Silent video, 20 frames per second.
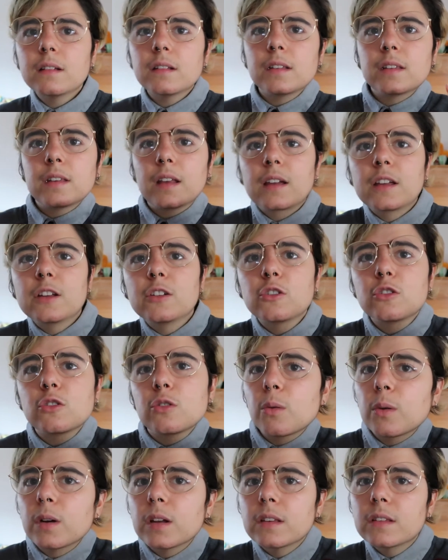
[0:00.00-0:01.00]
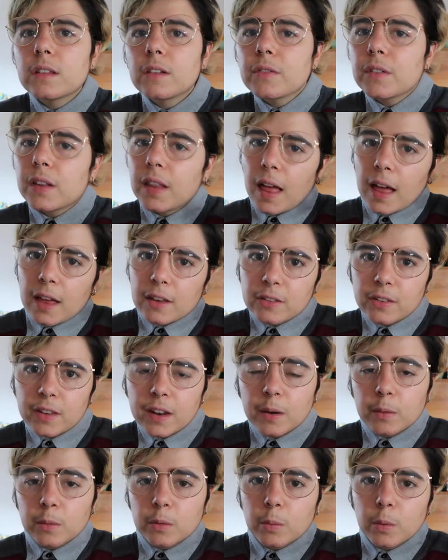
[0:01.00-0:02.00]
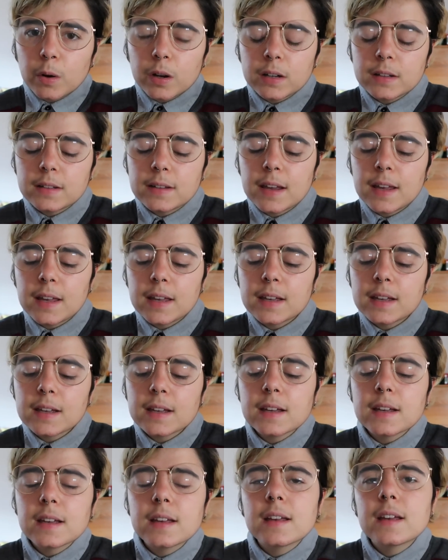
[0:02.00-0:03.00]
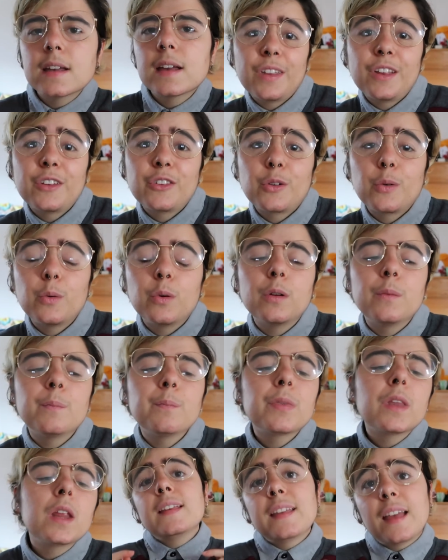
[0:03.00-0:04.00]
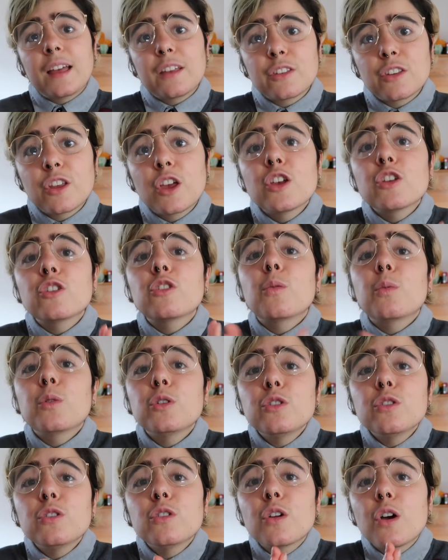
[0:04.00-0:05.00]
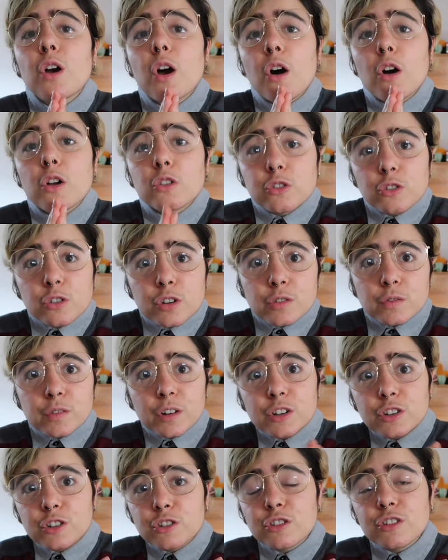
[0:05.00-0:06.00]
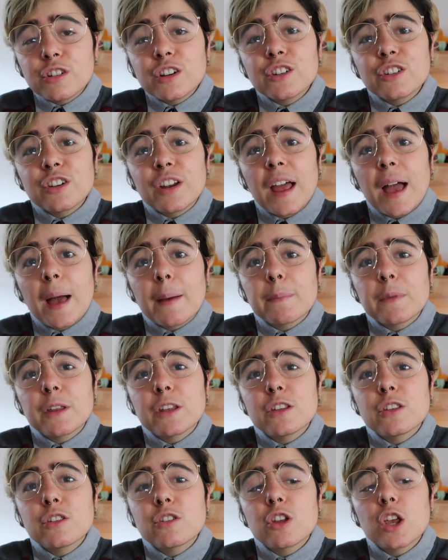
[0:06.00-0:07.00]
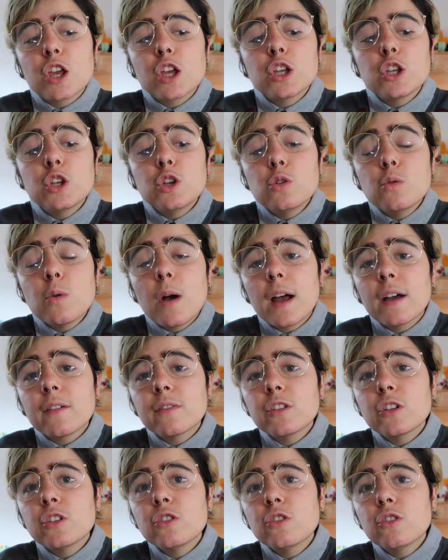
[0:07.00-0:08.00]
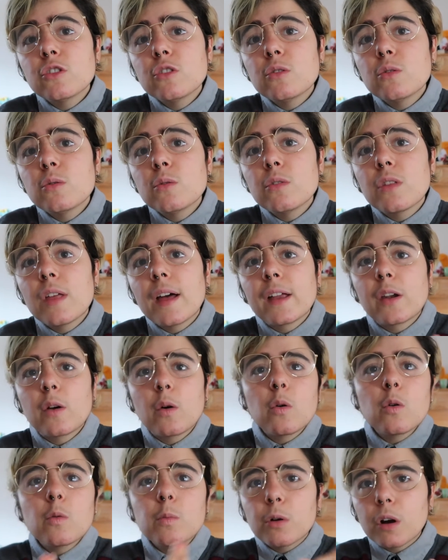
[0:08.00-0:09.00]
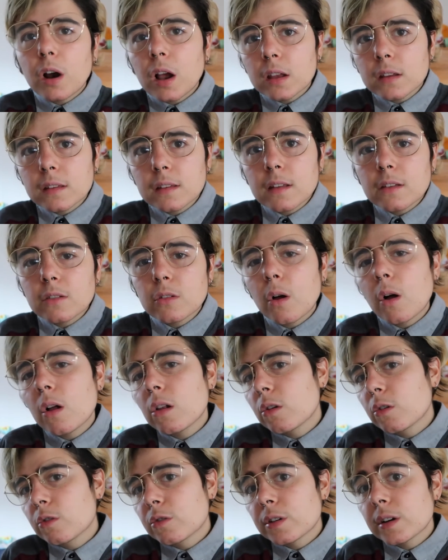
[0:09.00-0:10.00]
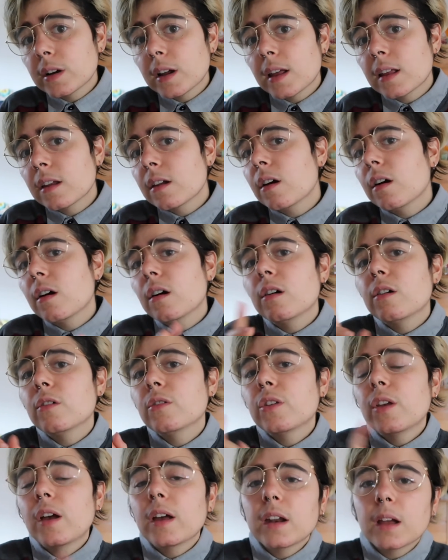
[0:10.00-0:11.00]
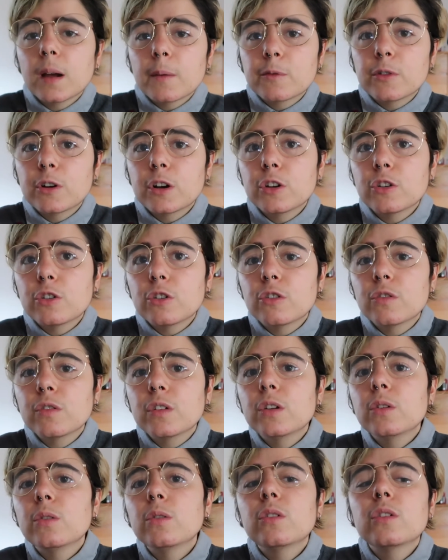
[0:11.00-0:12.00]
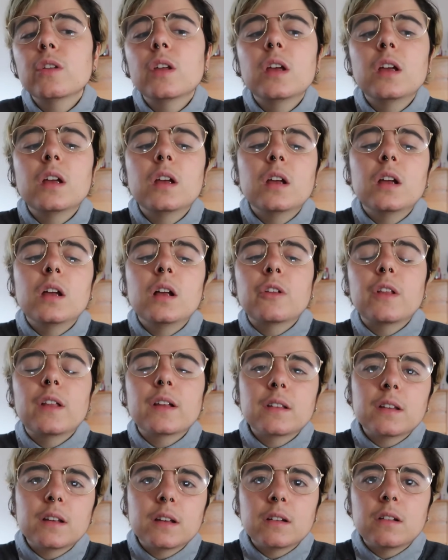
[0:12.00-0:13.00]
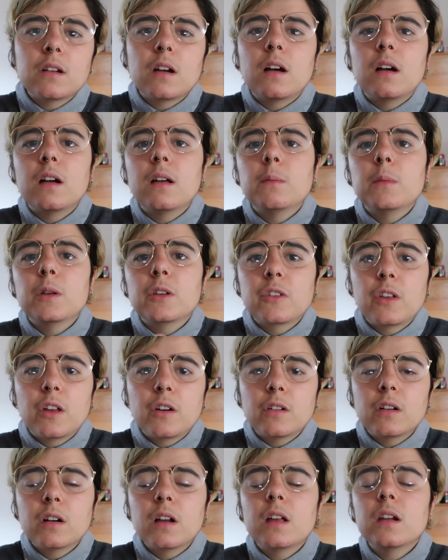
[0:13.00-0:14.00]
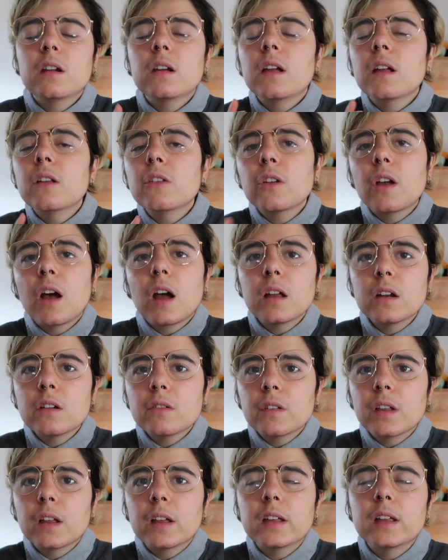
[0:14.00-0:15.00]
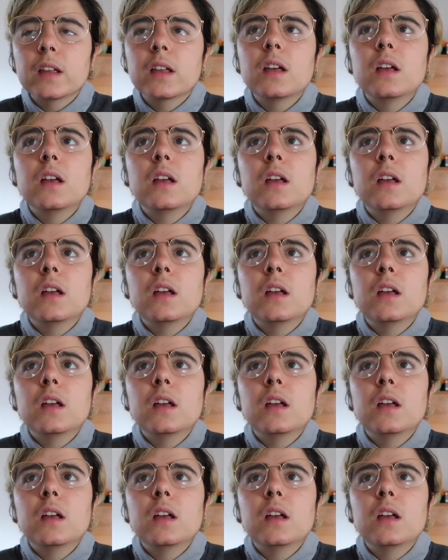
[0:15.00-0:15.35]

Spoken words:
second choice of class that I would want to take. So that's cool. Yes, so when alternate registration happens, you have to do that whole process all over again of signing up for interviews, selecting a time, etc. And it gets kind of like